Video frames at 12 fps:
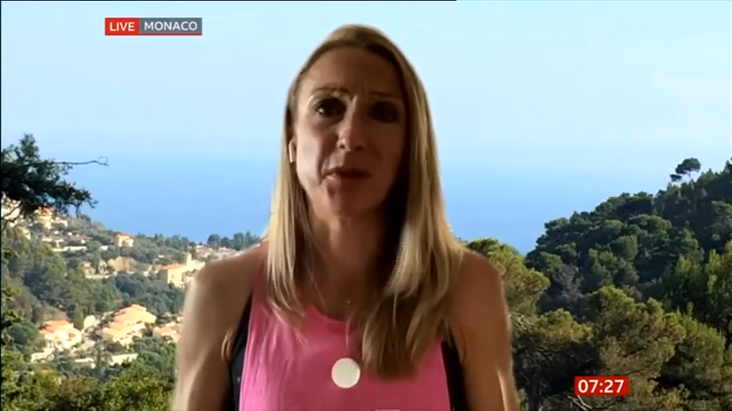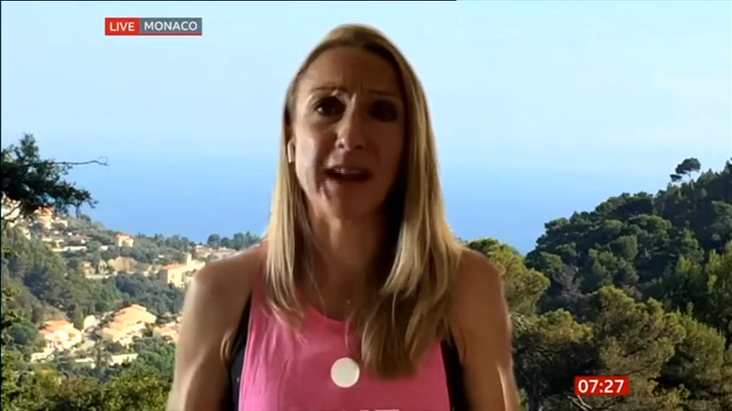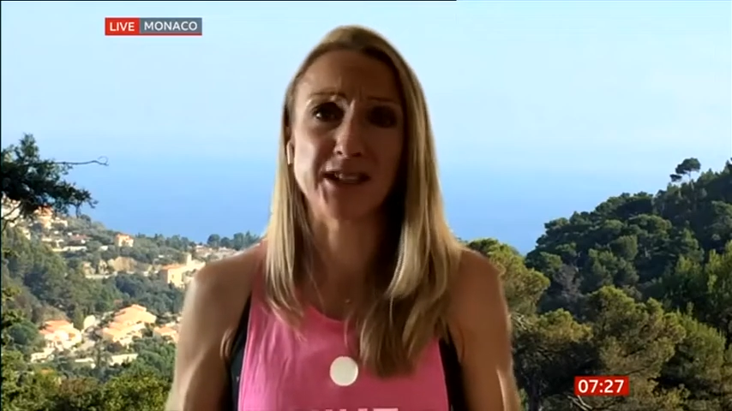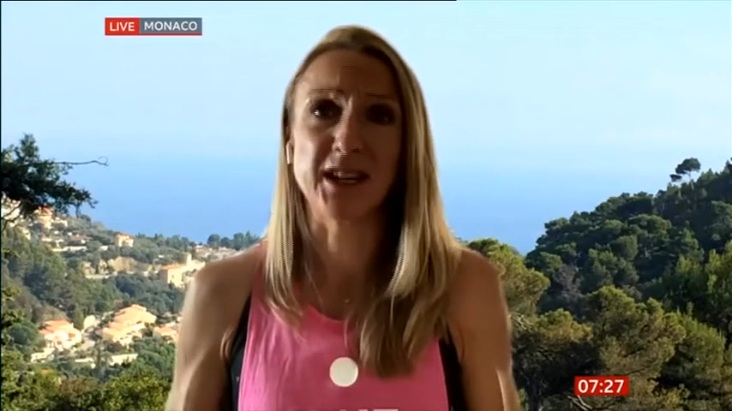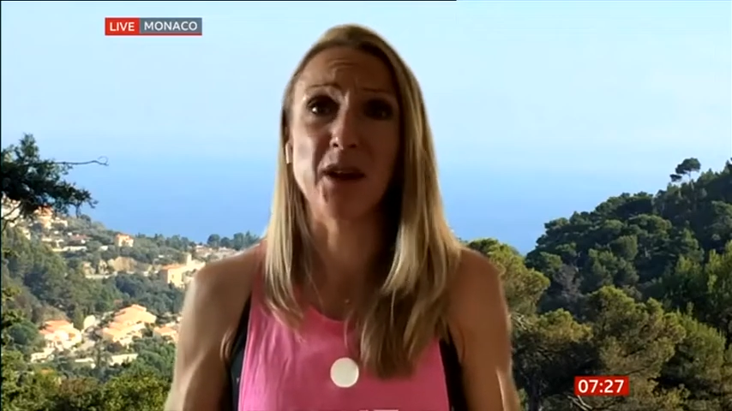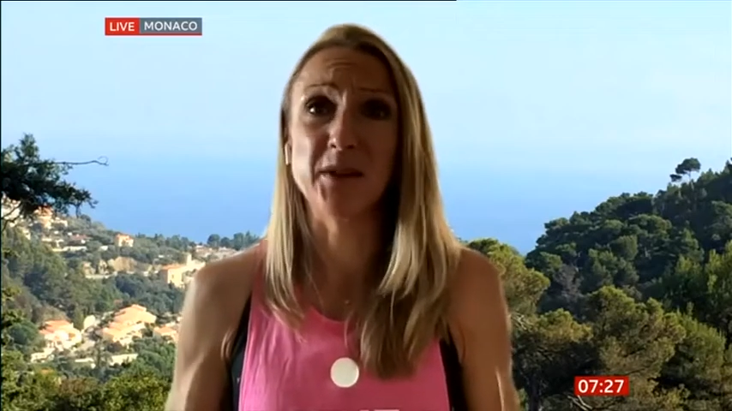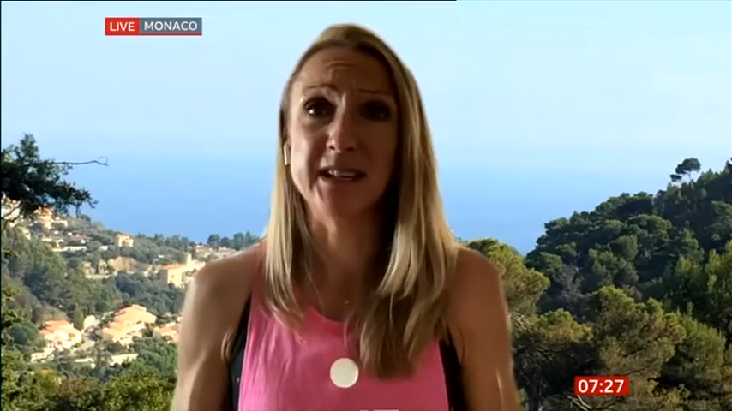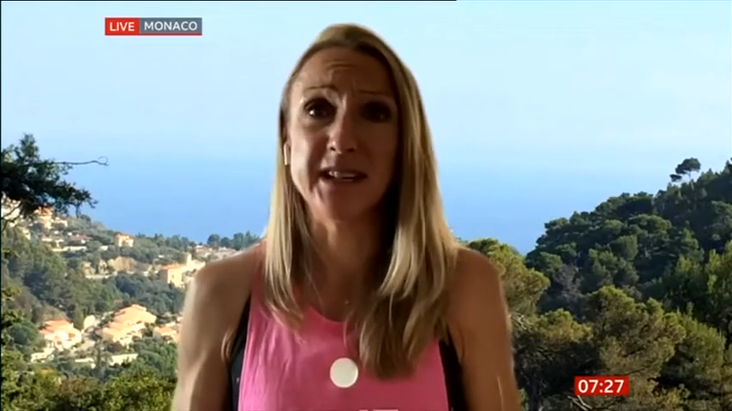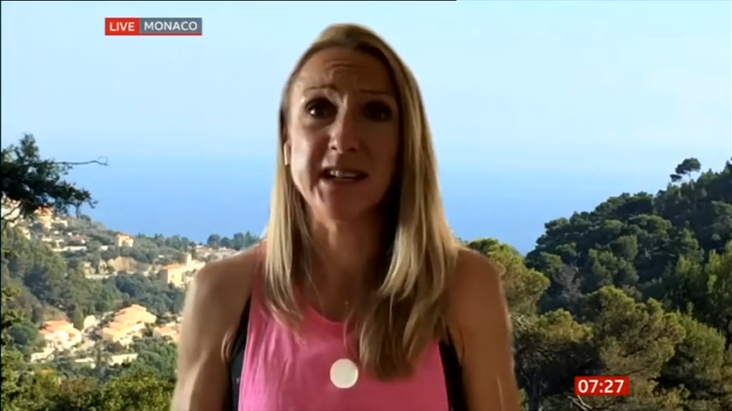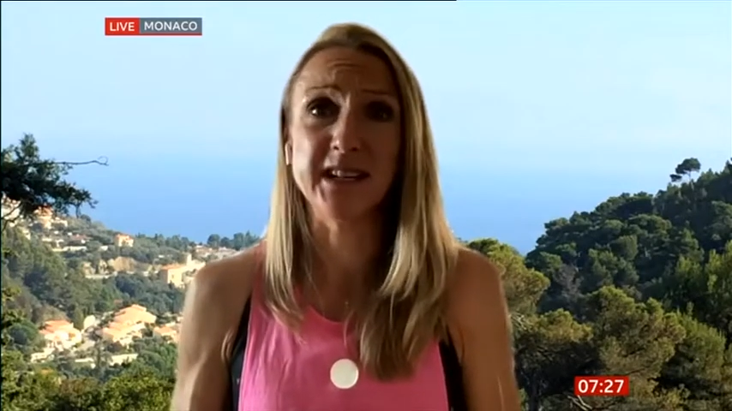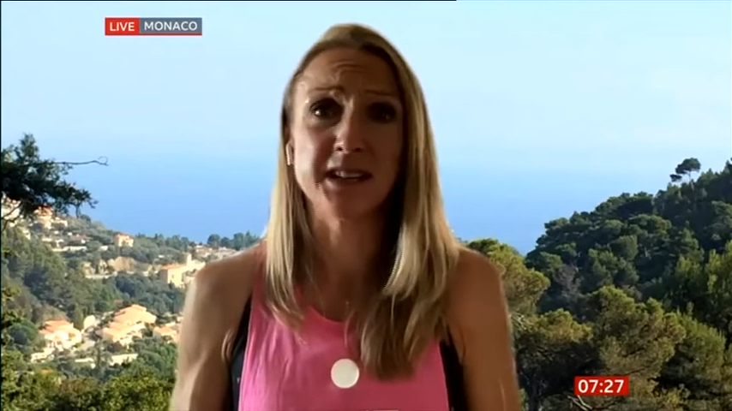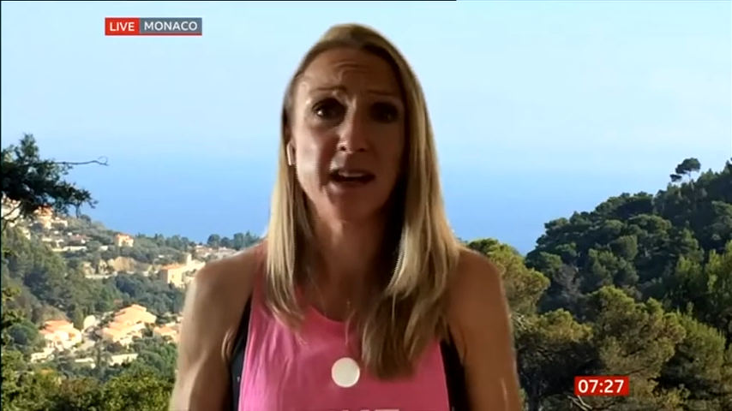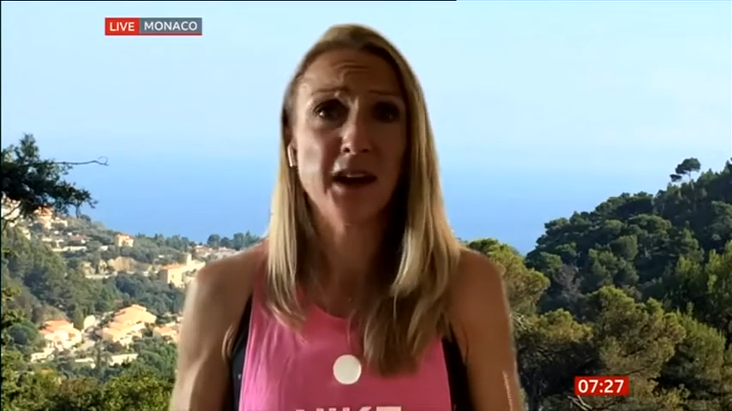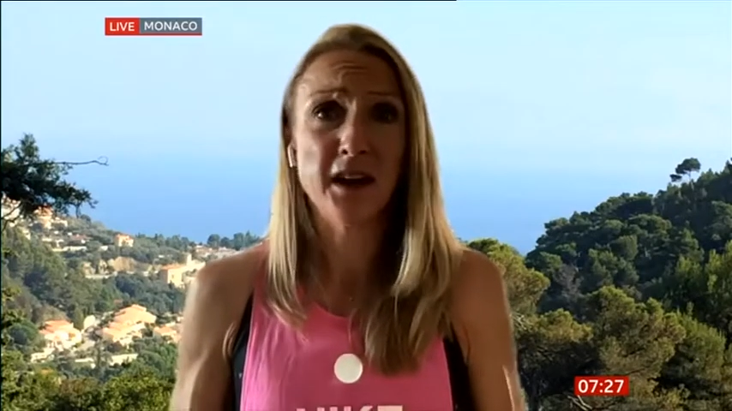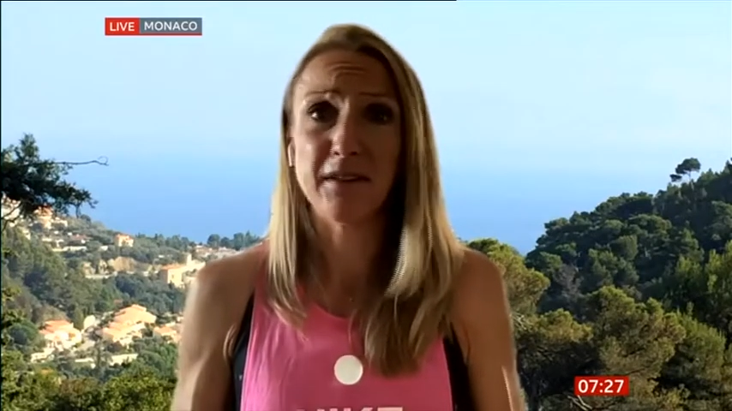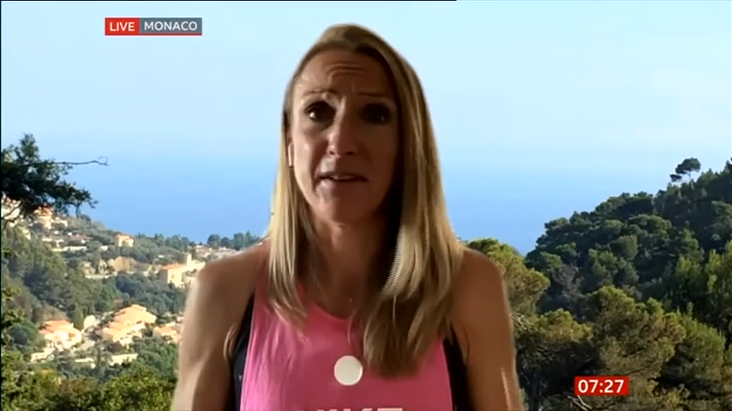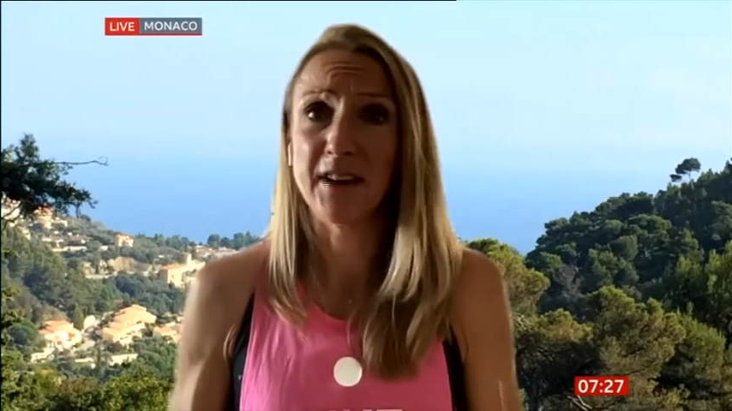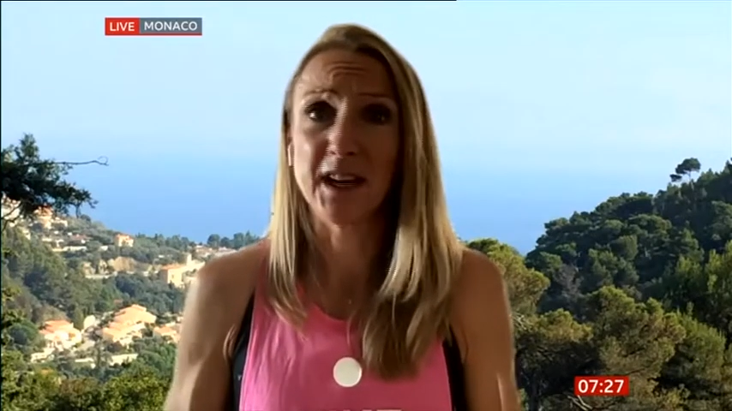You actually only need
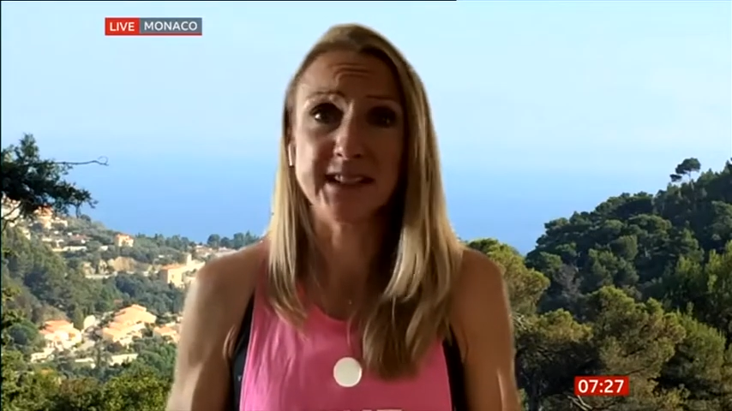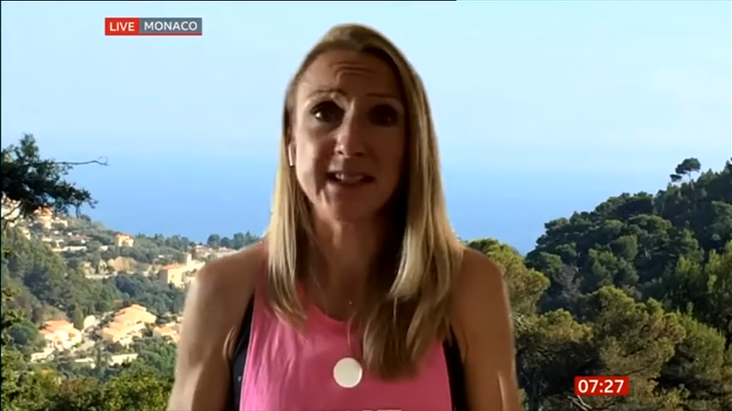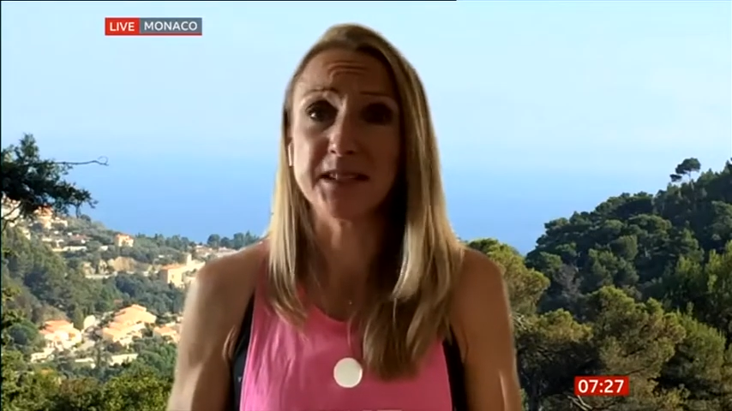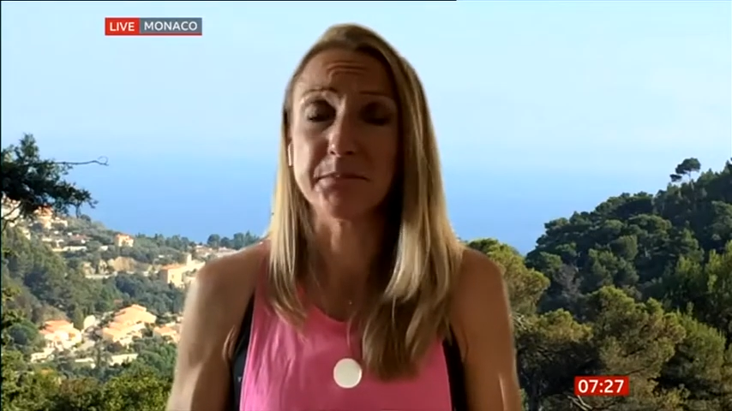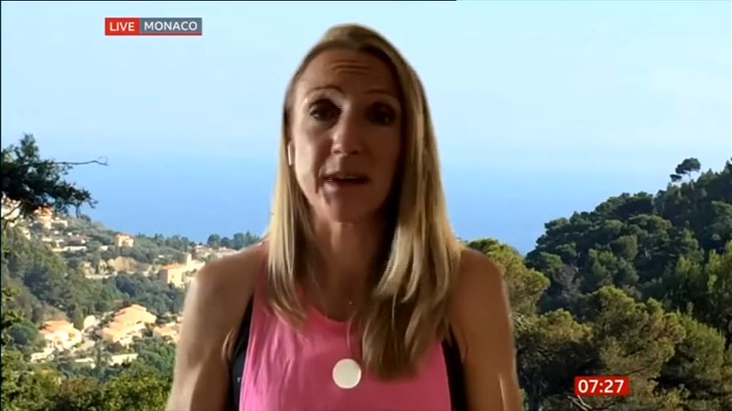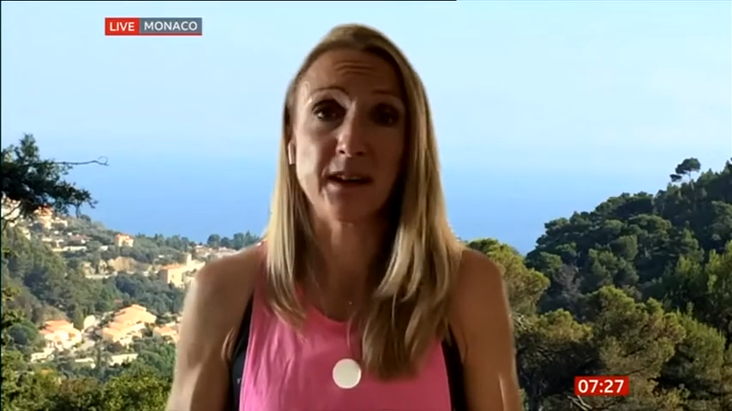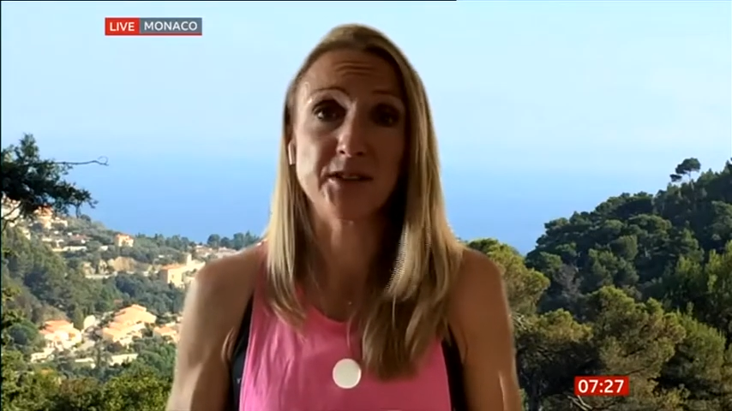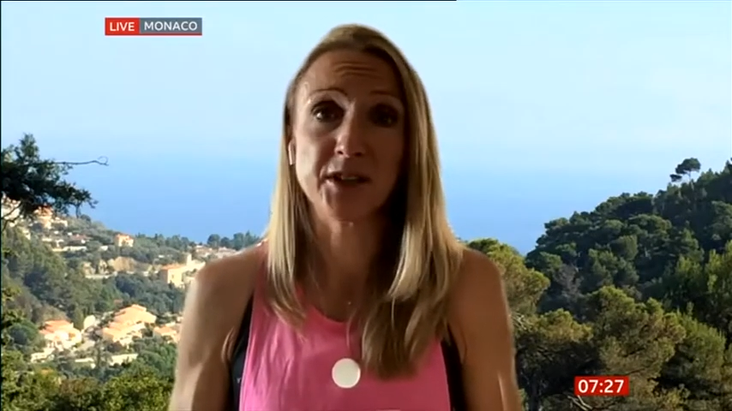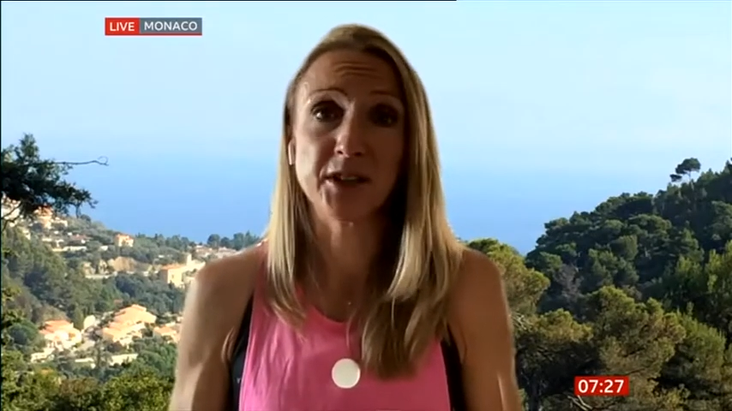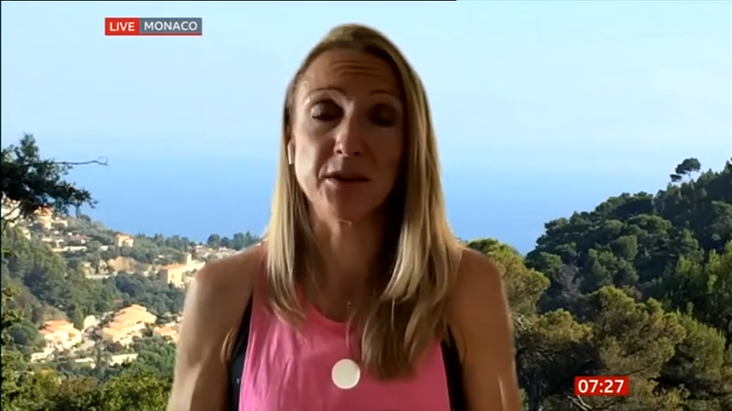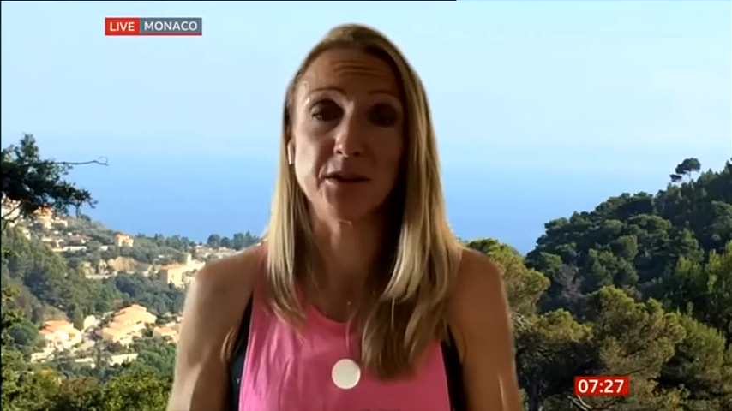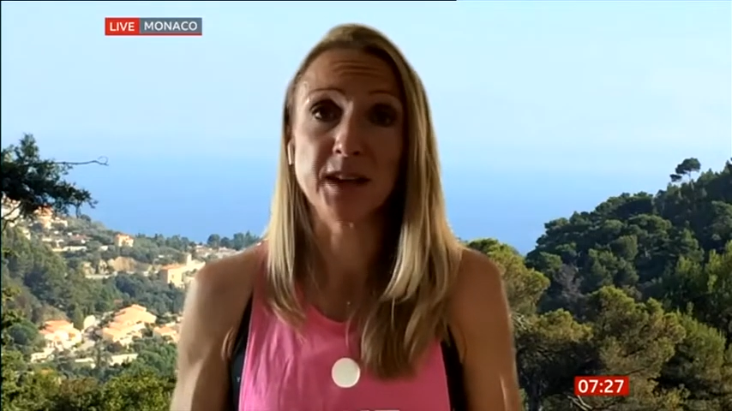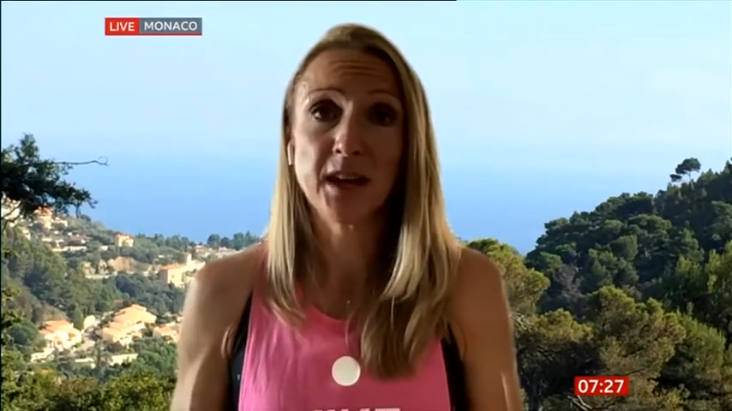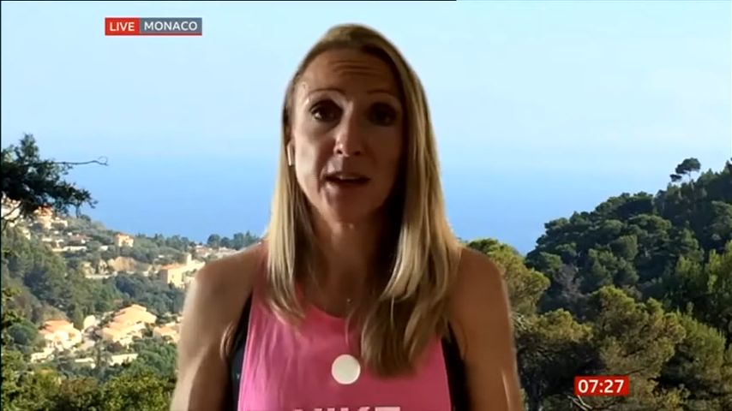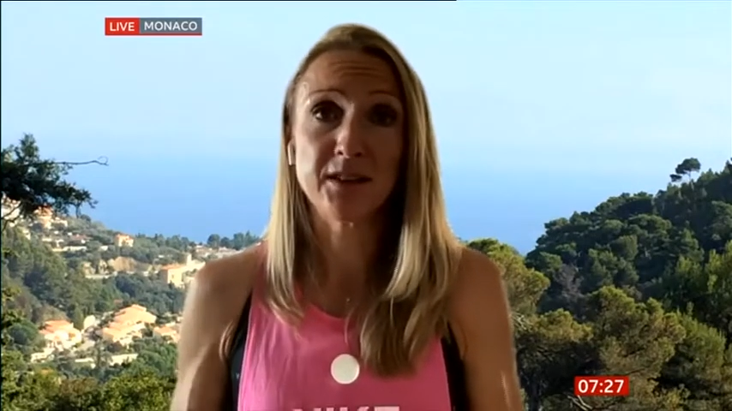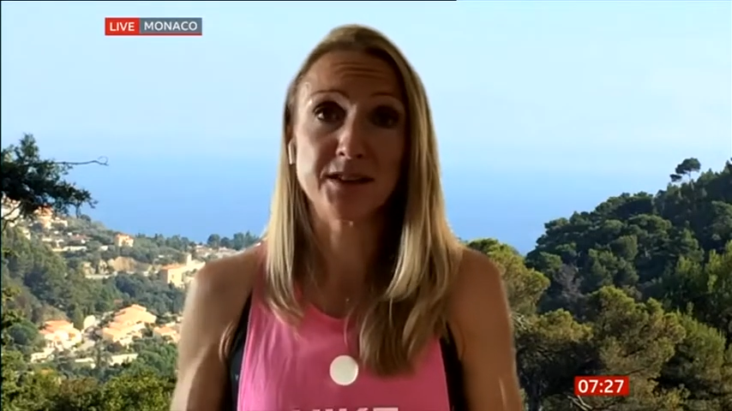a decent pair of shoes